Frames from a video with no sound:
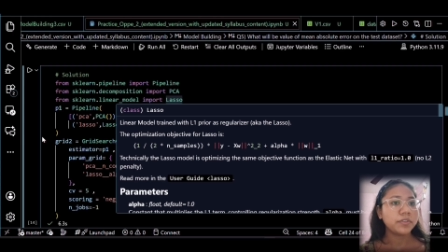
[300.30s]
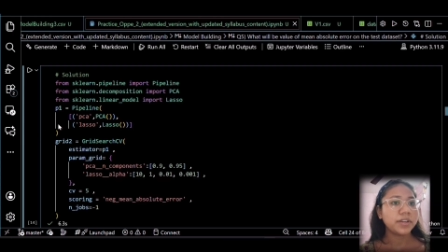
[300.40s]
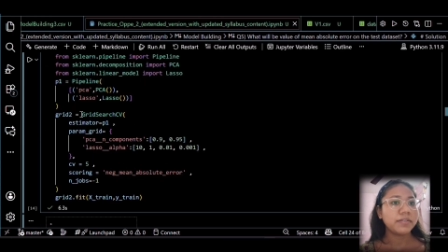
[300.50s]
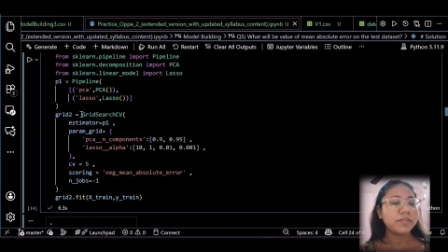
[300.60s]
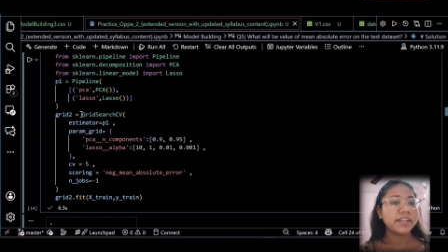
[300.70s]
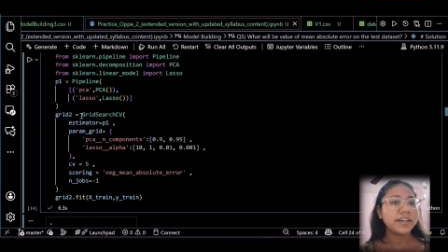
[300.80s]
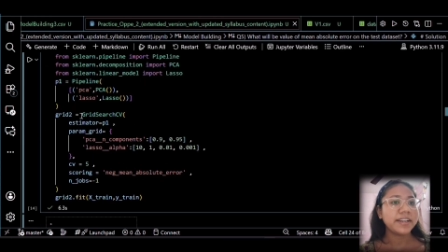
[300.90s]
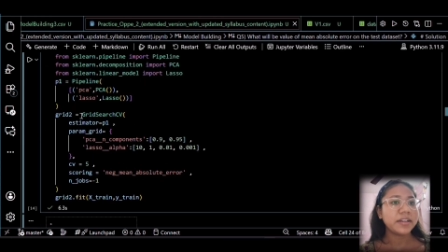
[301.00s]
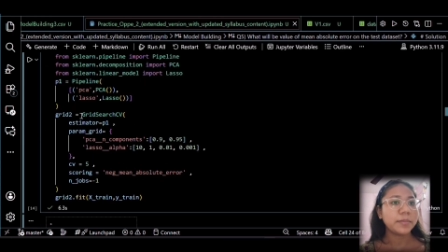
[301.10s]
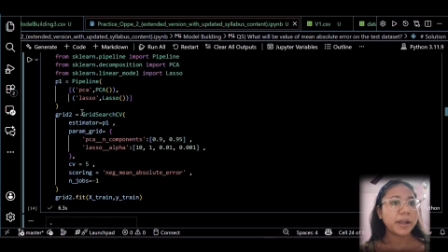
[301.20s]
Then we will
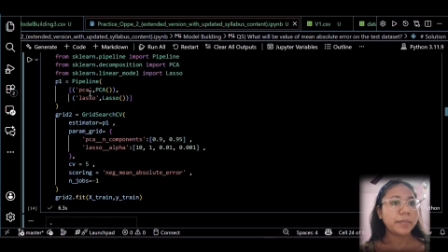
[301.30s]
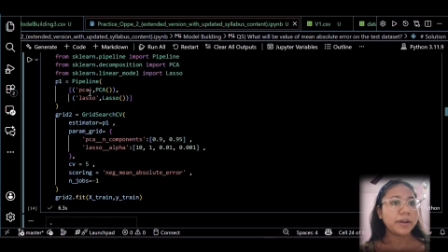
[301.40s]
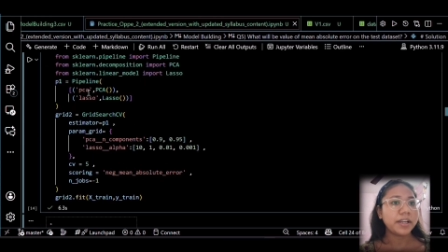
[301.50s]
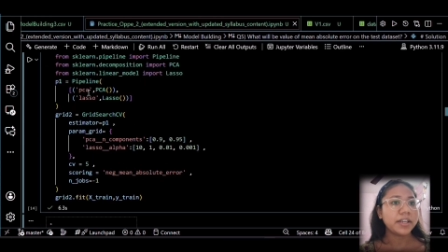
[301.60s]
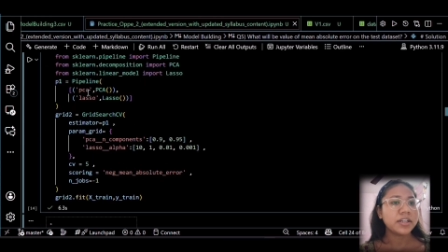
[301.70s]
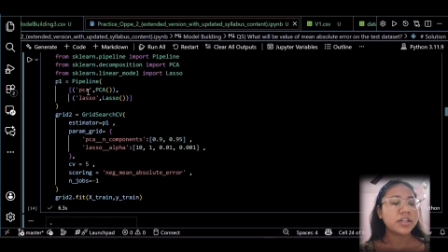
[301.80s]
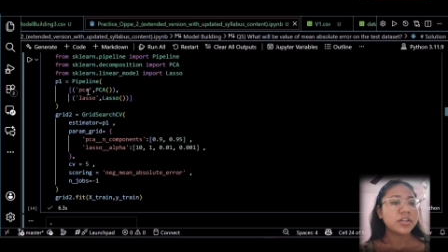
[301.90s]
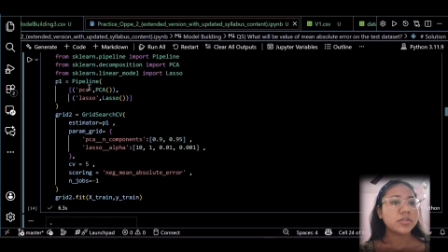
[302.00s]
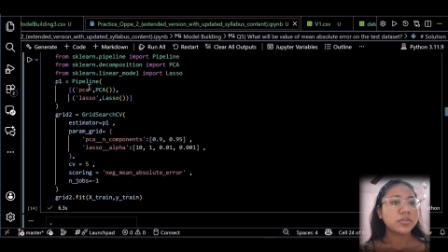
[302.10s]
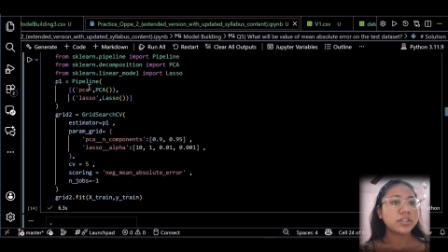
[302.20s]
create a pipeline.
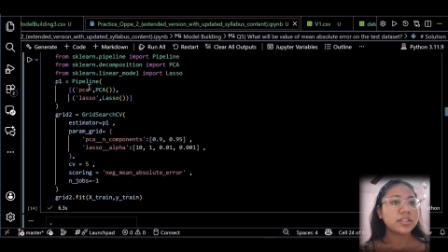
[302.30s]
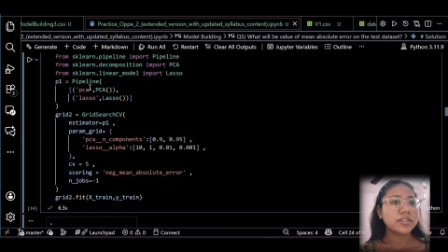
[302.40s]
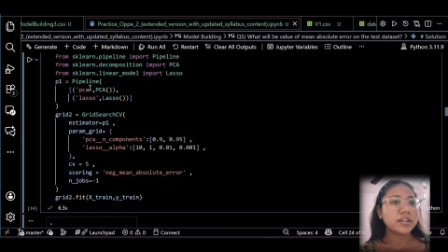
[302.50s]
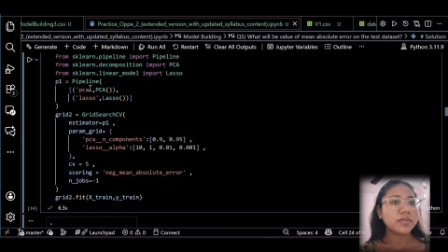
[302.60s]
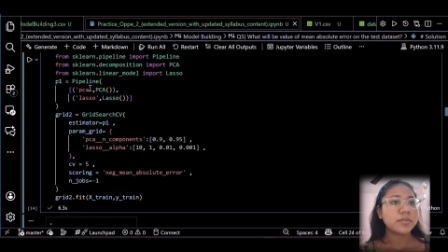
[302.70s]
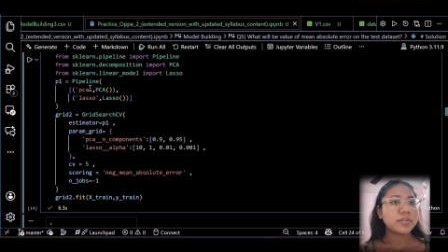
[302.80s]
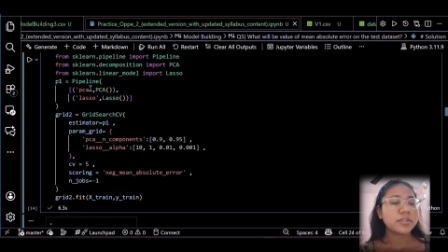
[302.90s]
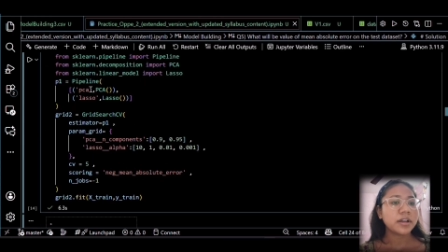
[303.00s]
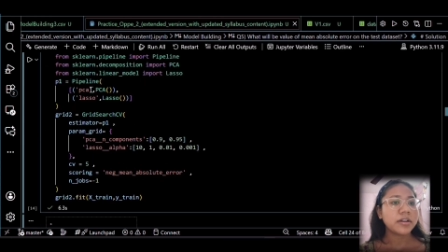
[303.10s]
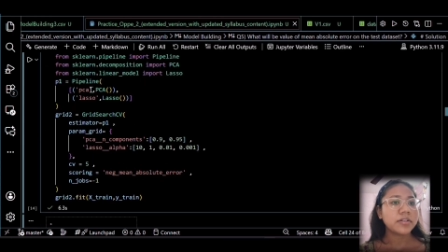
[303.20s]
So this
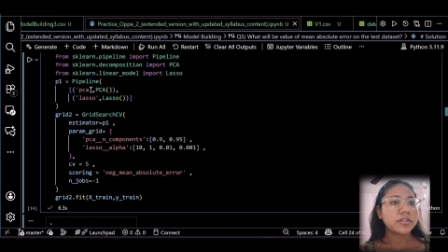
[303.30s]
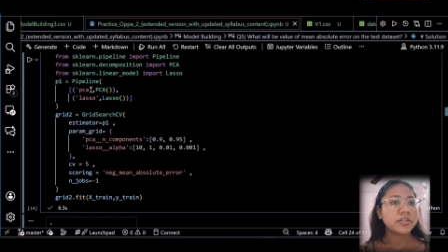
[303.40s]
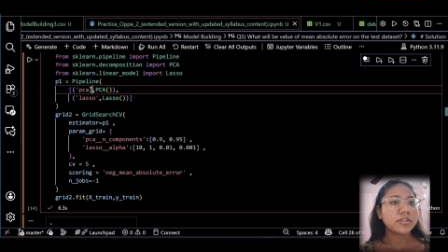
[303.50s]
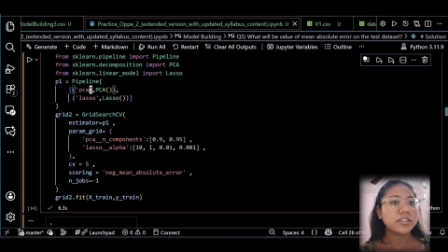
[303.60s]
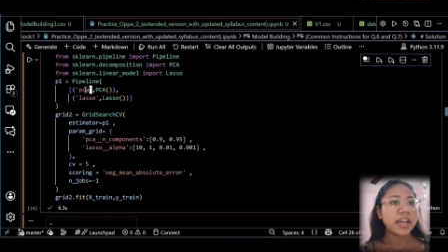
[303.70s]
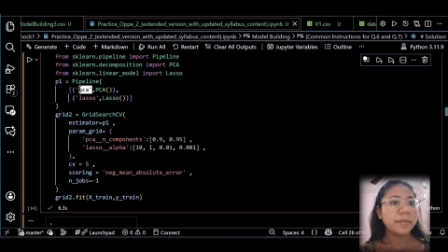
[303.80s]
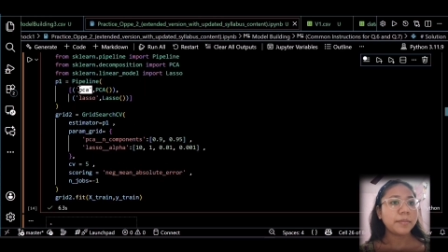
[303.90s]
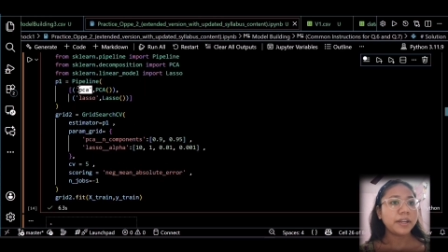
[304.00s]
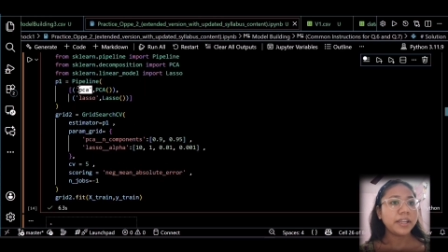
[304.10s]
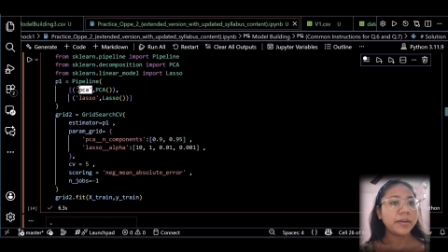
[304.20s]
gives us the
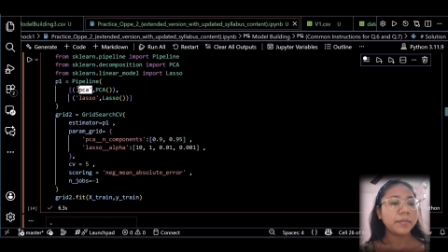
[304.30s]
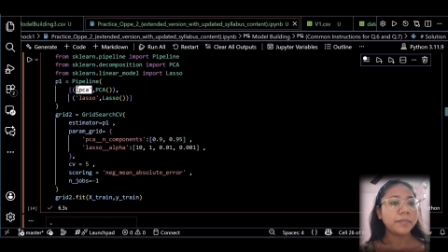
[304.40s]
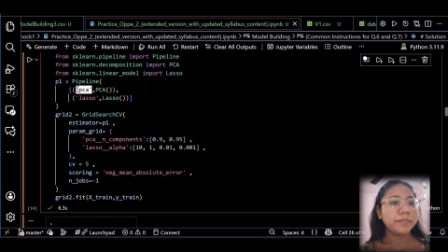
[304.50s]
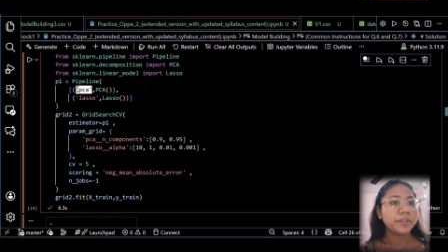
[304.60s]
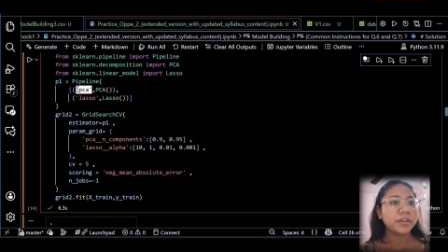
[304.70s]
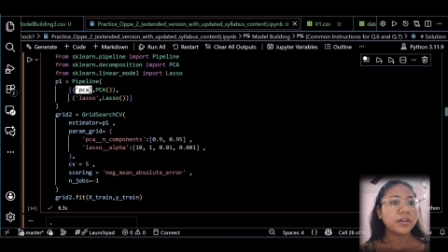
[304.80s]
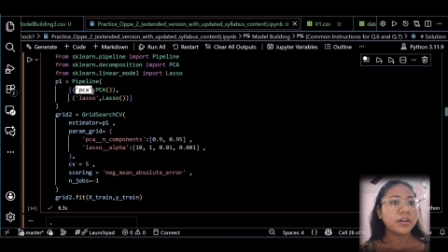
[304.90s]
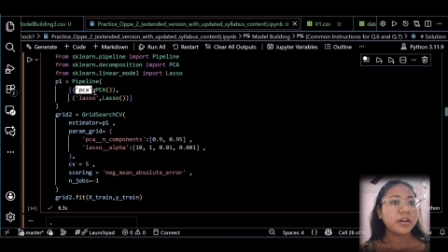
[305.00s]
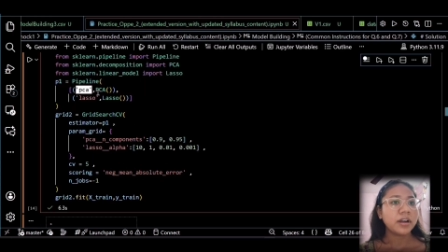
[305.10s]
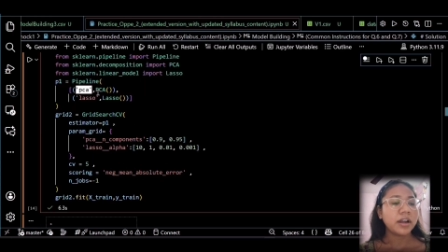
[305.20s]
step name,
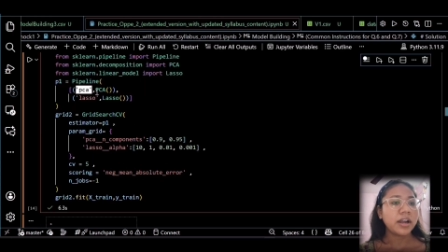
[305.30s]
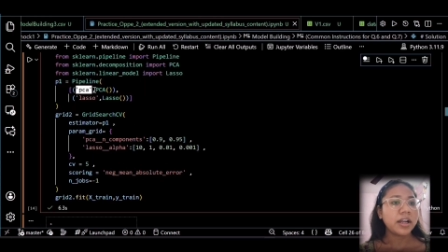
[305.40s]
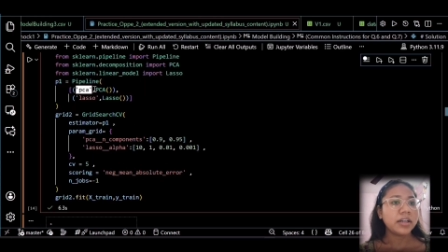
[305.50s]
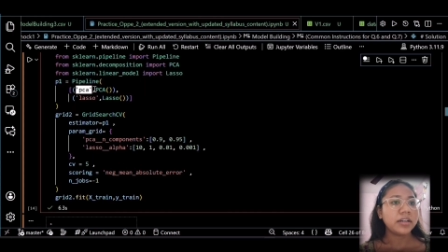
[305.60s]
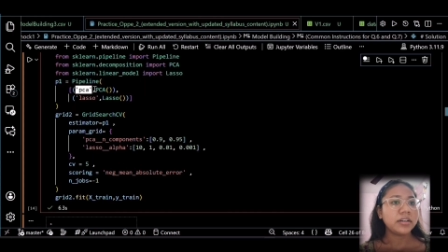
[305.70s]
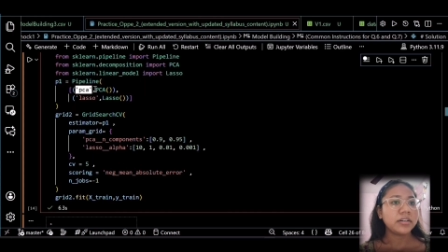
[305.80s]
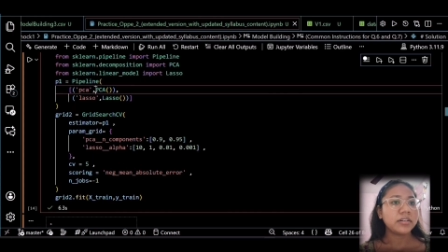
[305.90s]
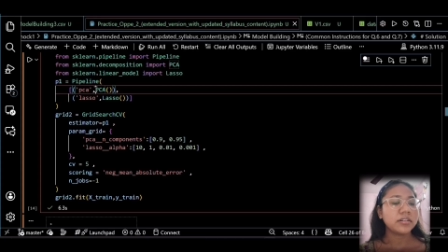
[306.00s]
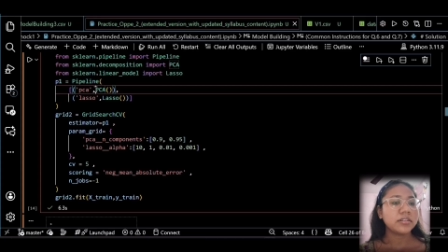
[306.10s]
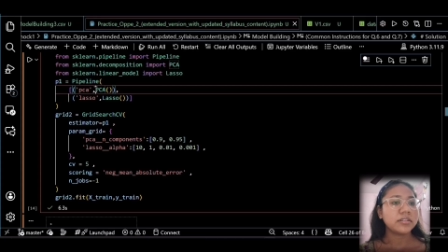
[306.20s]
and
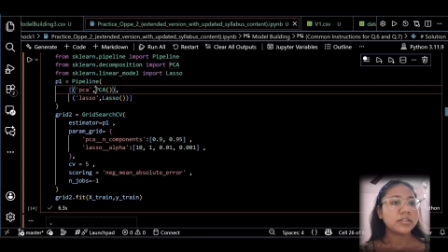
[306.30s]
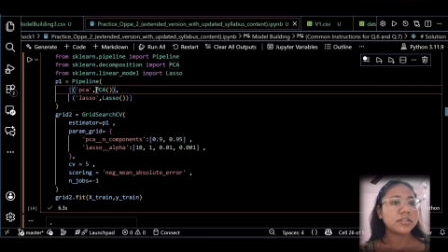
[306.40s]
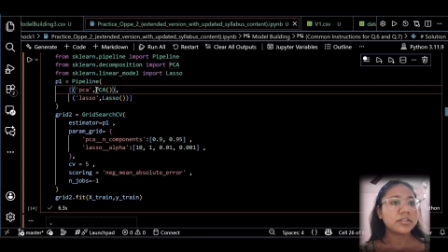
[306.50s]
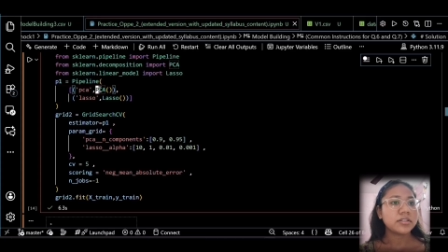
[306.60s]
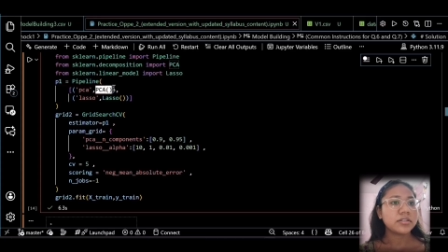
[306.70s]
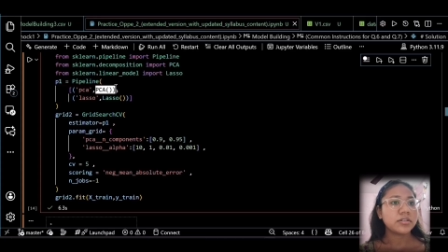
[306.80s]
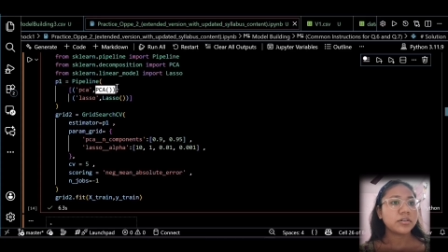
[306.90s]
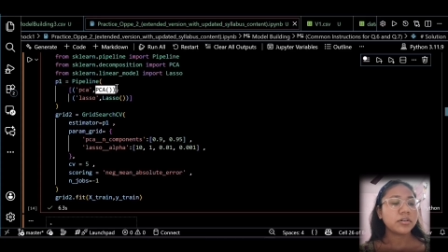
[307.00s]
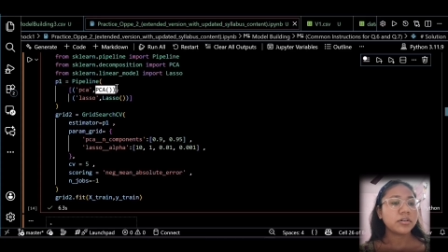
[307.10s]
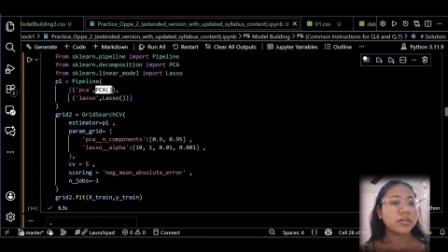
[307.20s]
this is
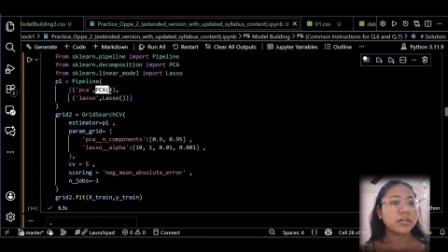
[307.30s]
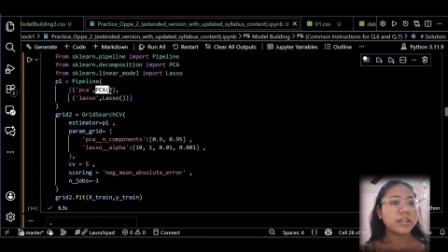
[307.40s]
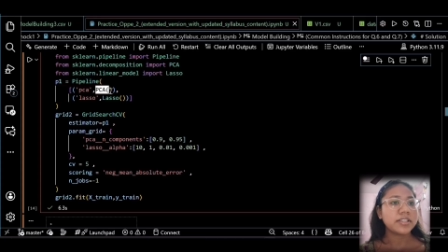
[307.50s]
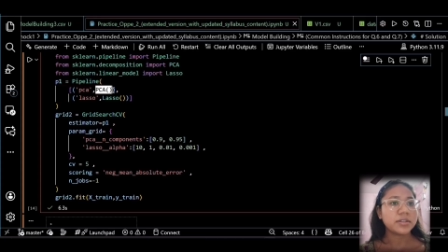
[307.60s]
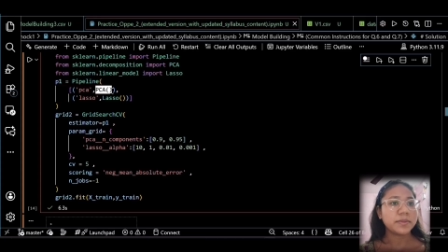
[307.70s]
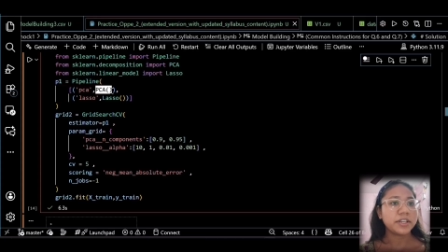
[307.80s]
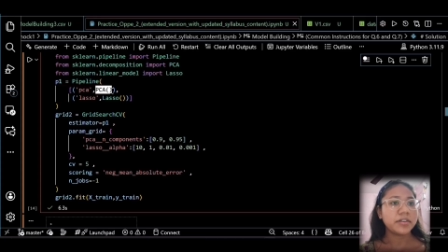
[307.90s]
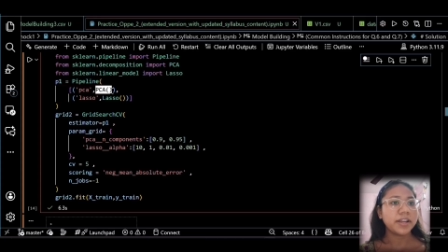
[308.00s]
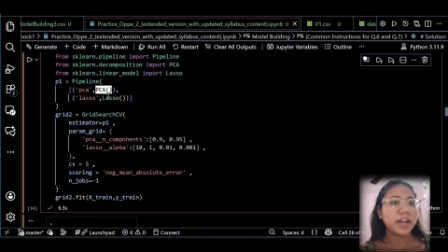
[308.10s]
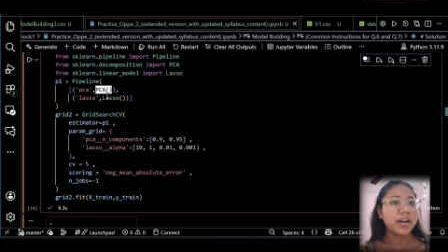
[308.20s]
the
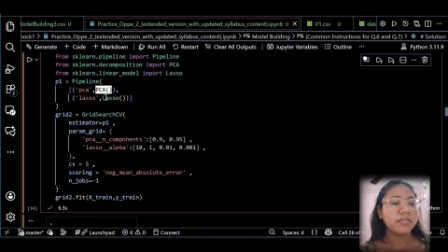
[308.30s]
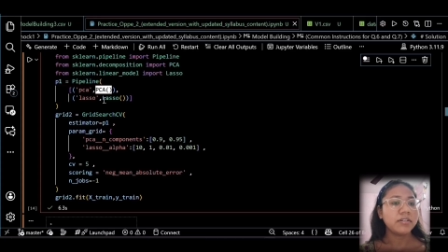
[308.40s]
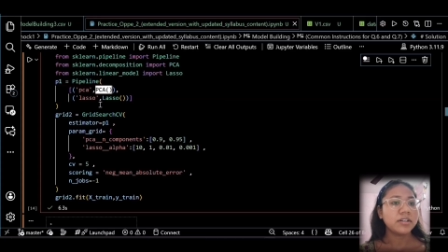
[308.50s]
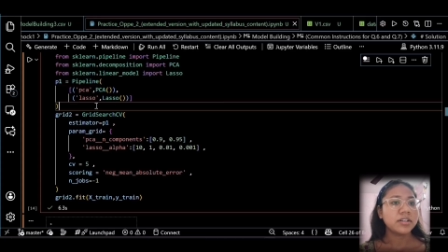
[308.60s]
estimator we have,